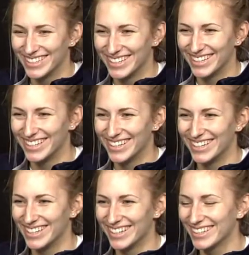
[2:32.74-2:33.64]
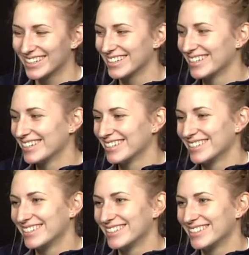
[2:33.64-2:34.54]

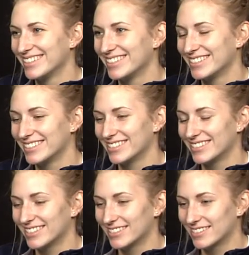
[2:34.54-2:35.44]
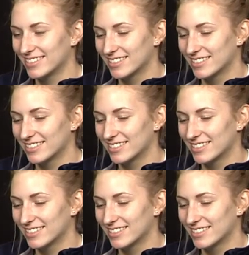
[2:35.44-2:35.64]
(not speaking)